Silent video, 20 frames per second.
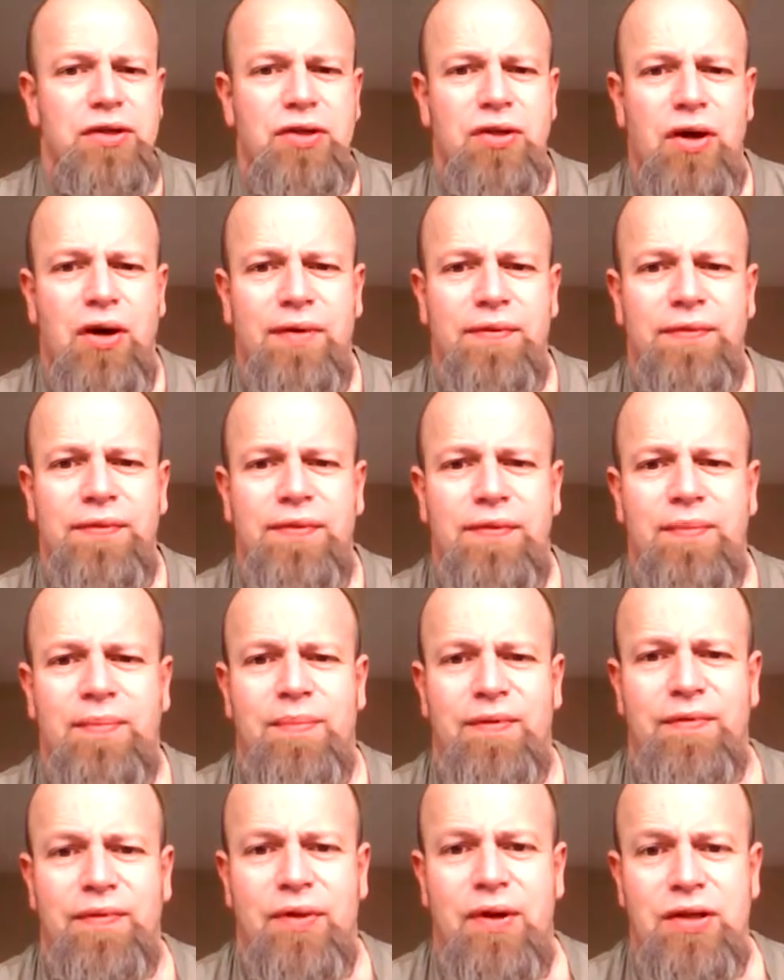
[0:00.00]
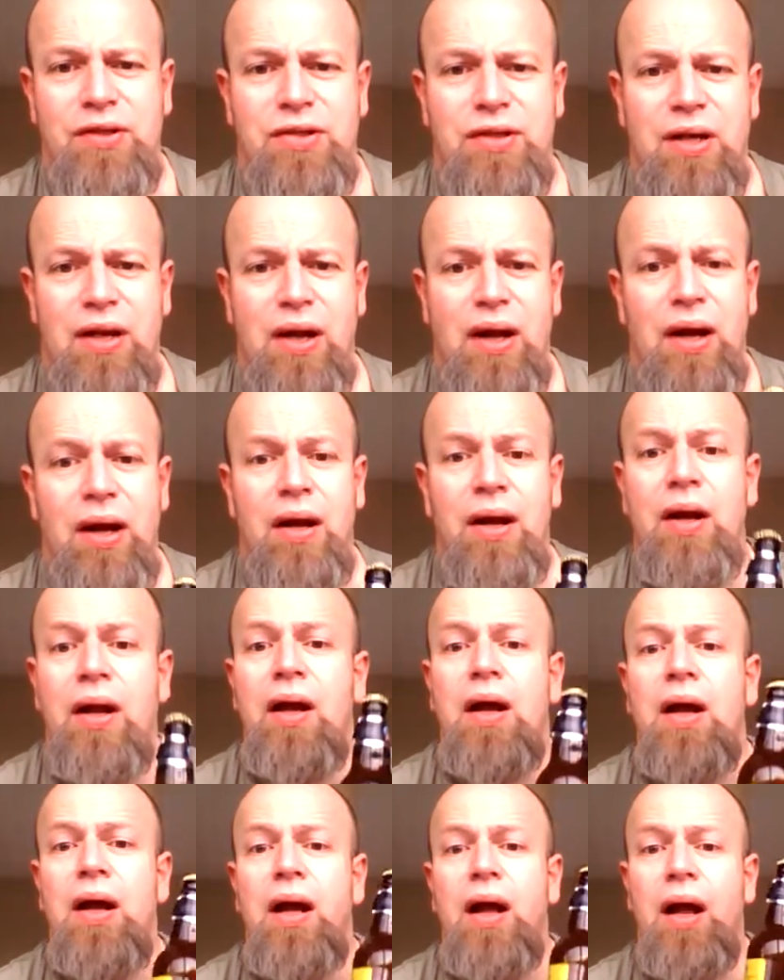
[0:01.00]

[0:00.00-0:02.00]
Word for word: first off, before I start,